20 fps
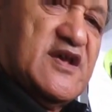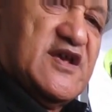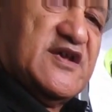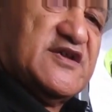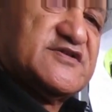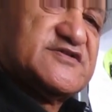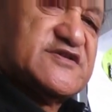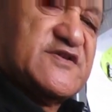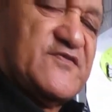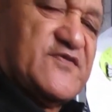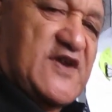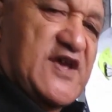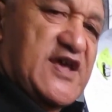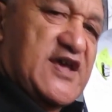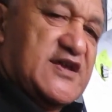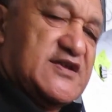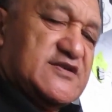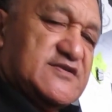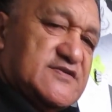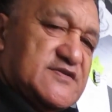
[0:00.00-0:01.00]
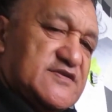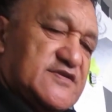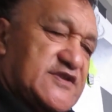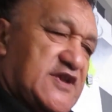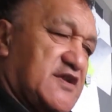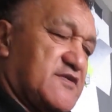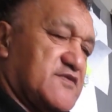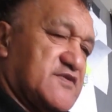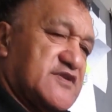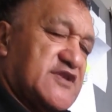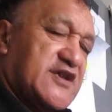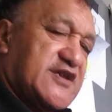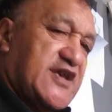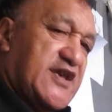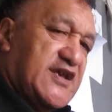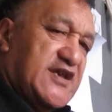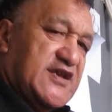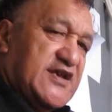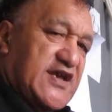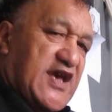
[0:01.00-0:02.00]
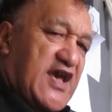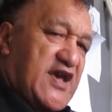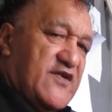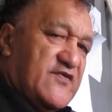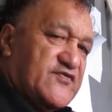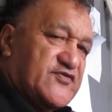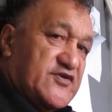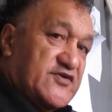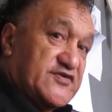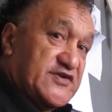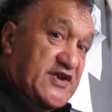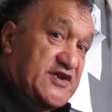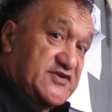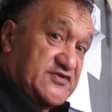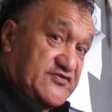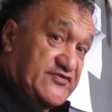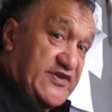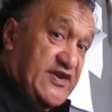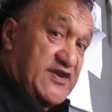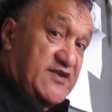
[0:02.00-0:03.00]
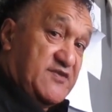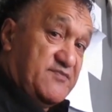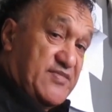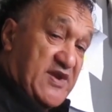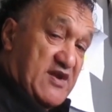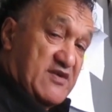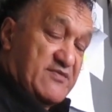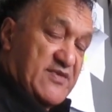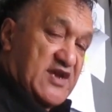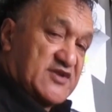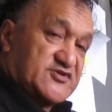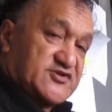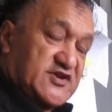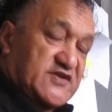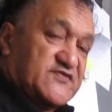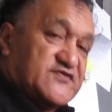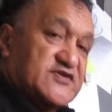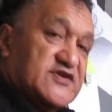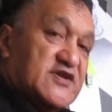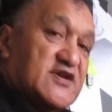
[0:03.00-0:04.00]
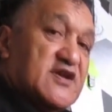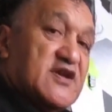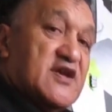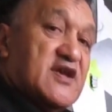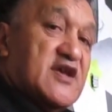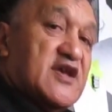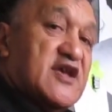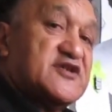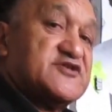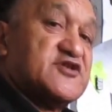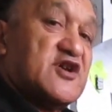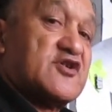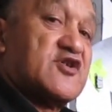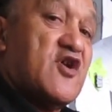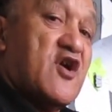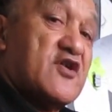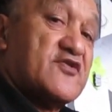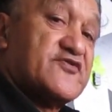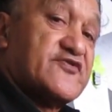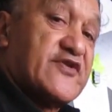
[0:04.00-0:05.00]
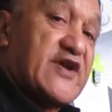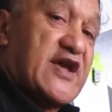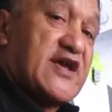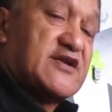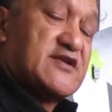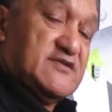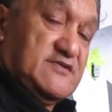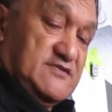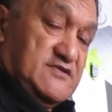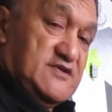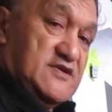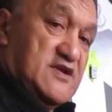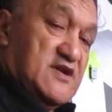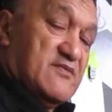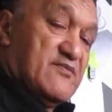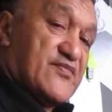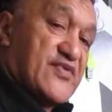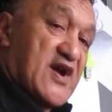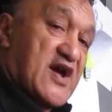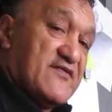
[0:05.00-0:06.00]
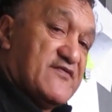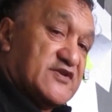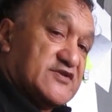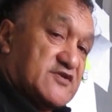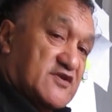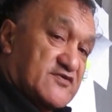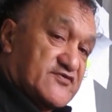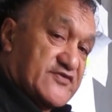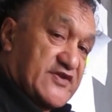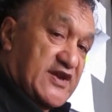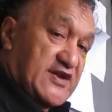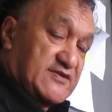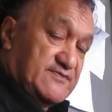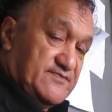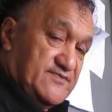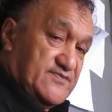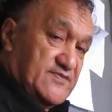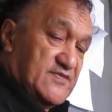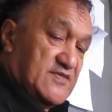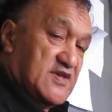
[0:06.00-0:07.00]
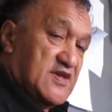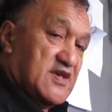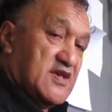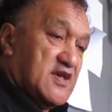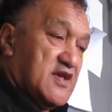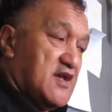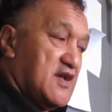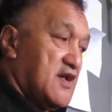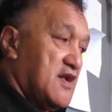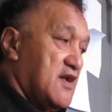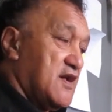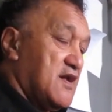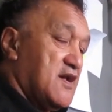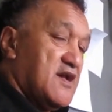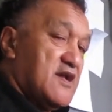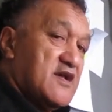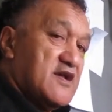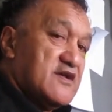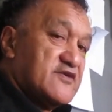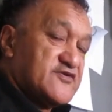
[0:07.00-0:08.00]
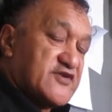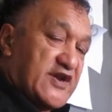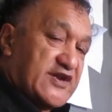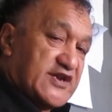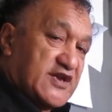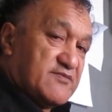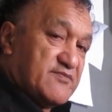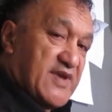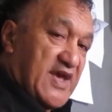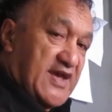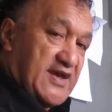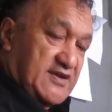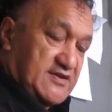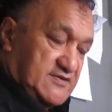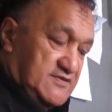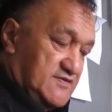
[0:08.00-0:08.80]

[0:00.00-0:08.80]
is the flag that the King gave to these three Paramount Chiefs, is a contract, private contract, trading bank,